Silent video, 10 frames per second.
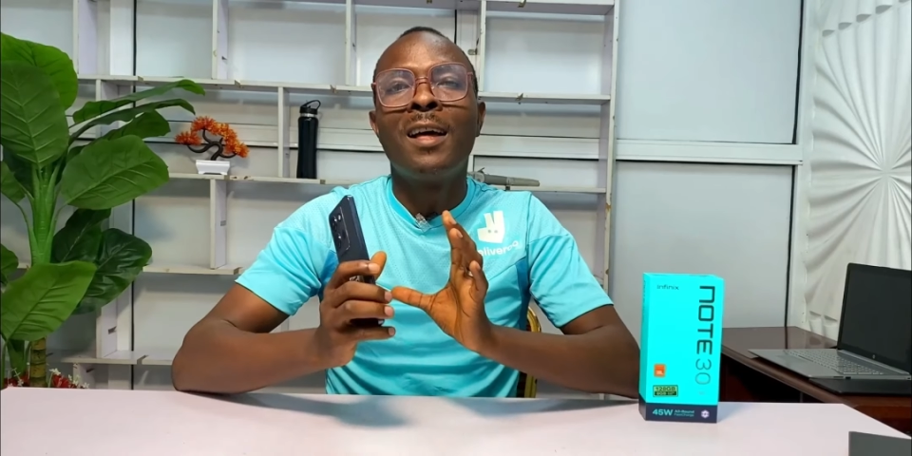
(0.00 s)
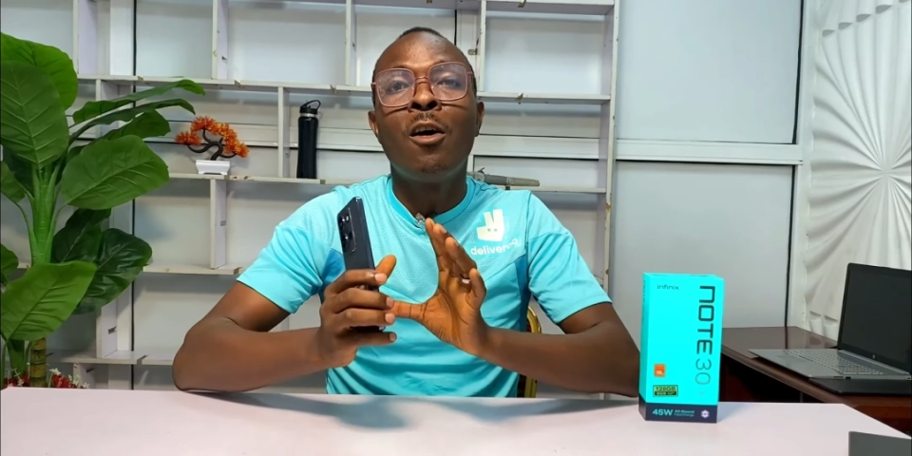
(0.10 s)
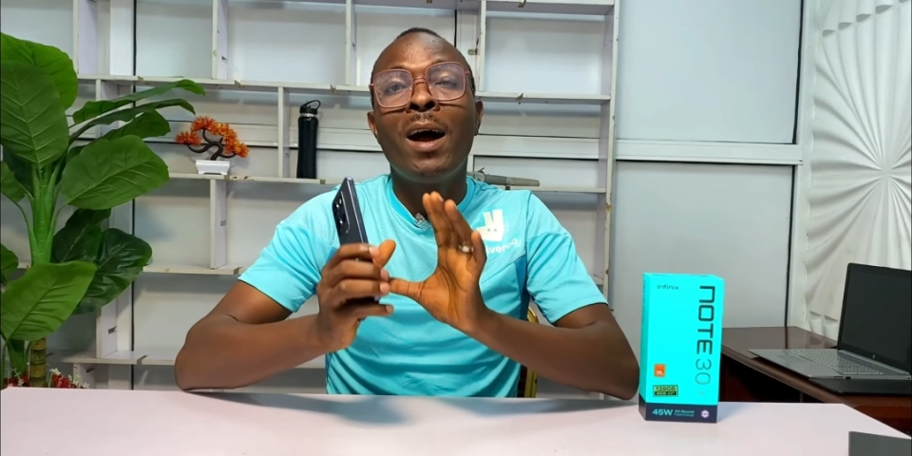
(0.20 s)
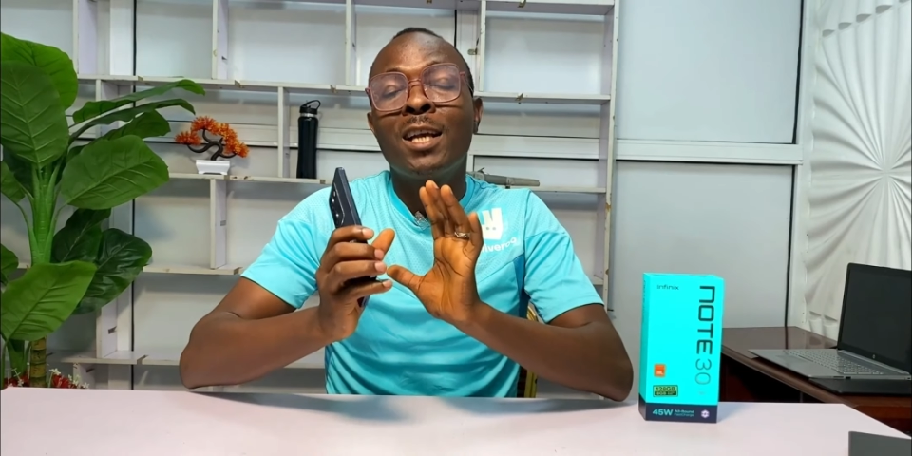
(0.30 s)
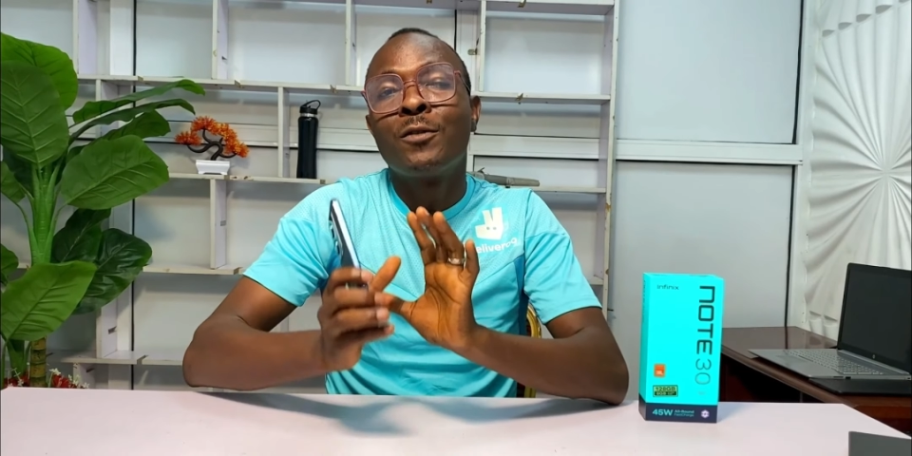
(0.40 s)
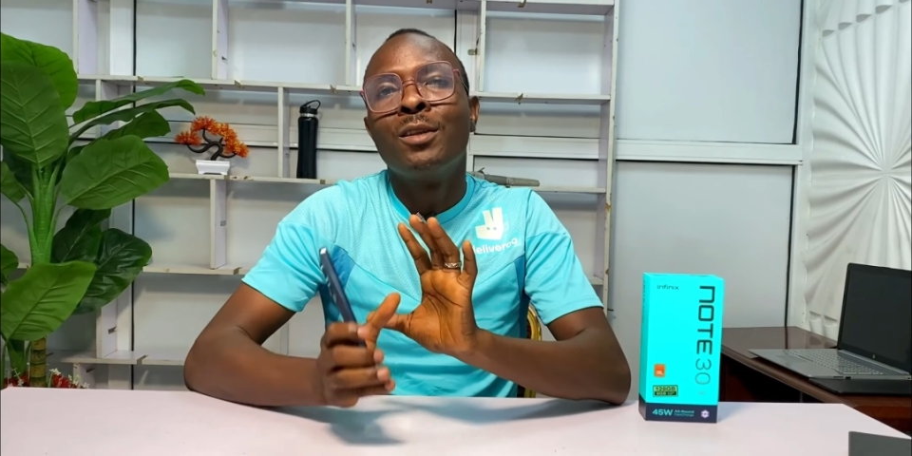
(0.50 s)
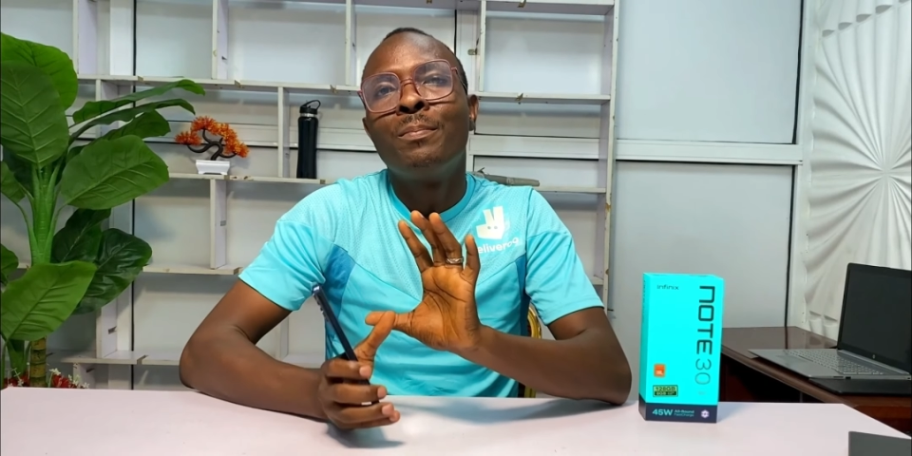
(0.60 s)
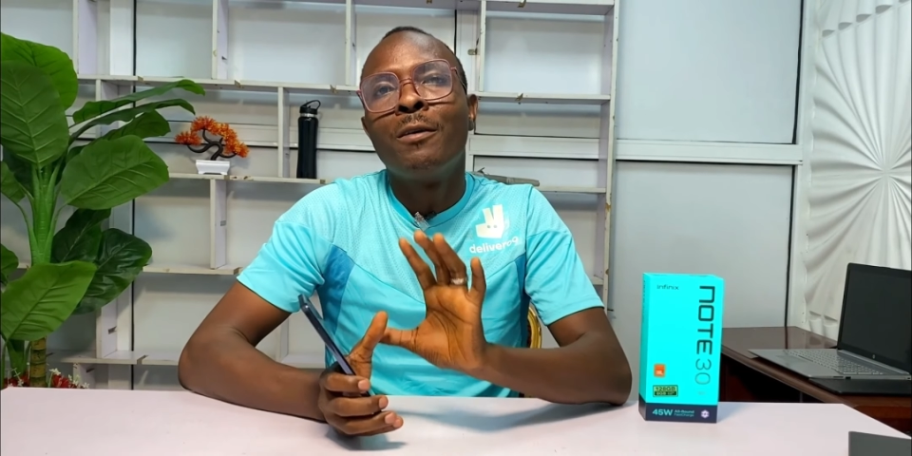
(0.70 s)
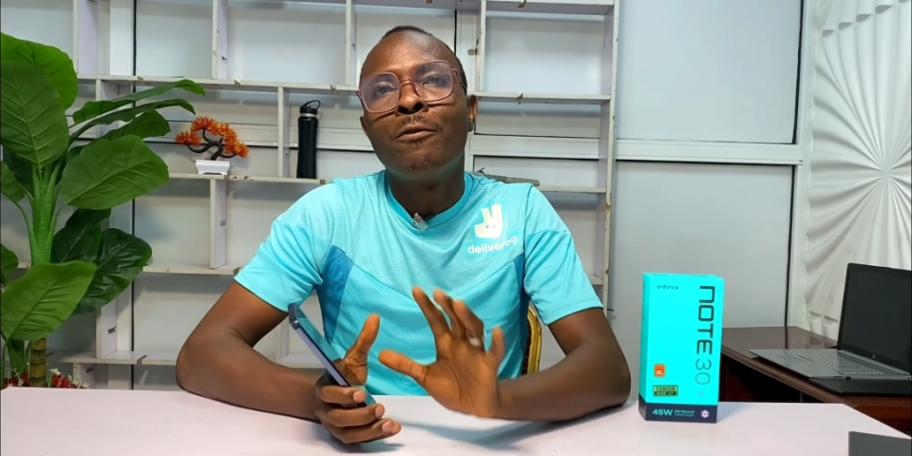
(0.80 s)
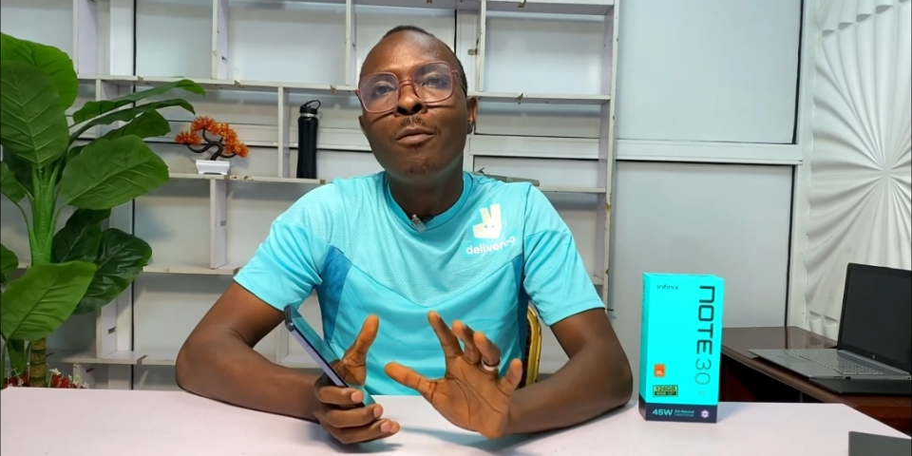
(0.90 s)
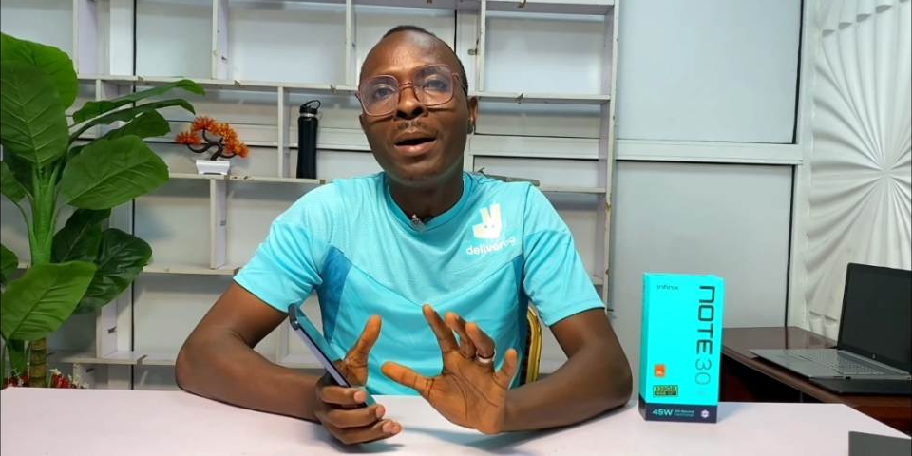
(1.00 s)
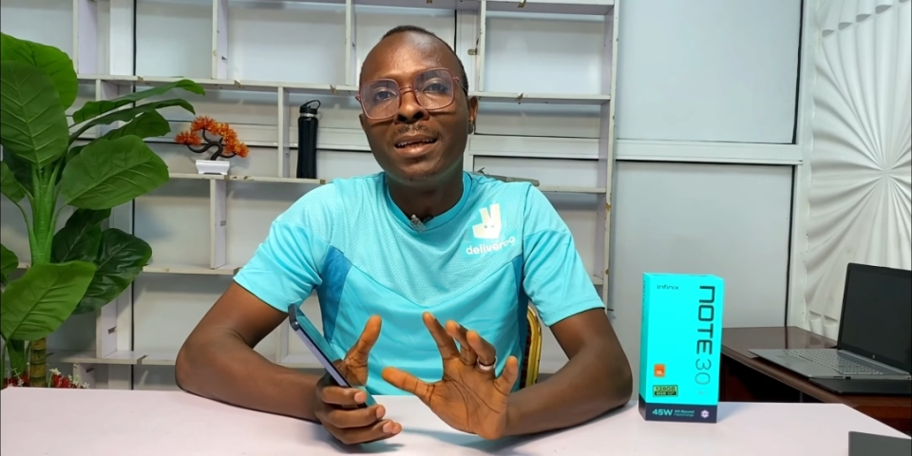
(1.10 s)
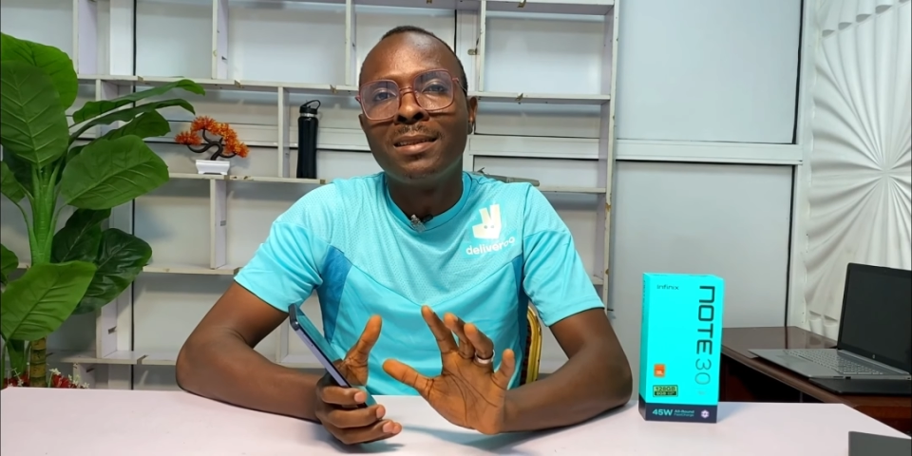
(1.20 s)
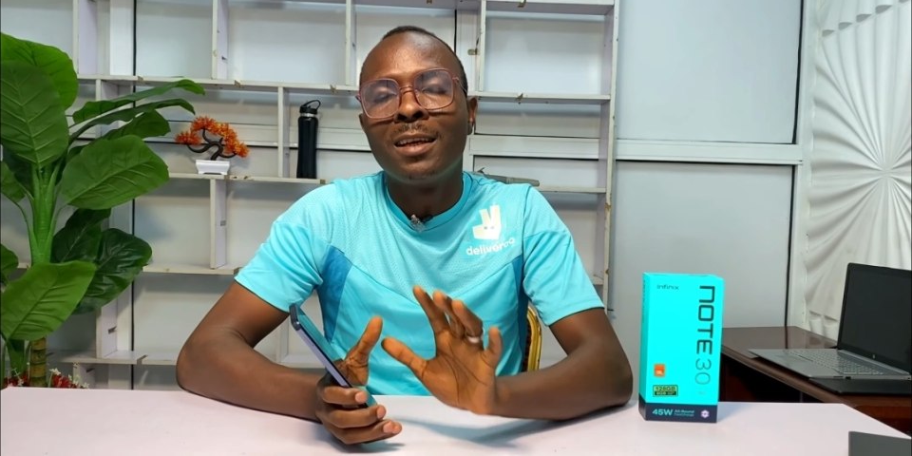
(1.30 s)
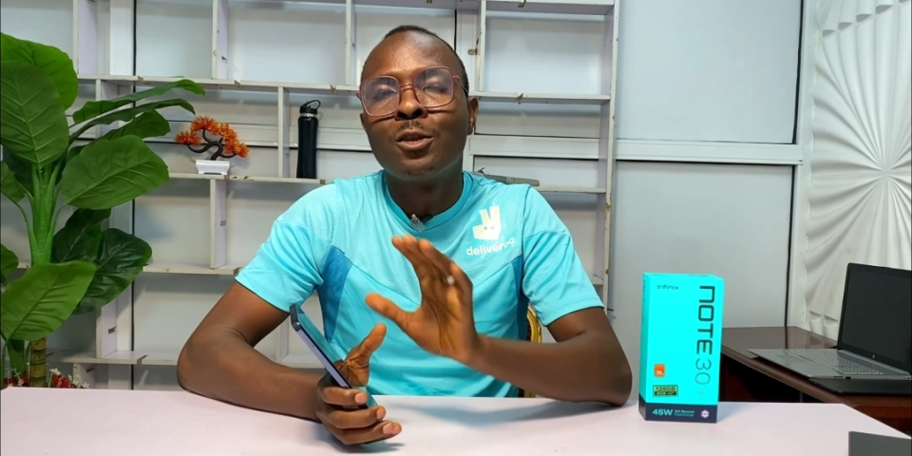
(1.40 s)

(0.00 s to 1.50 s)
Now, as for the performance,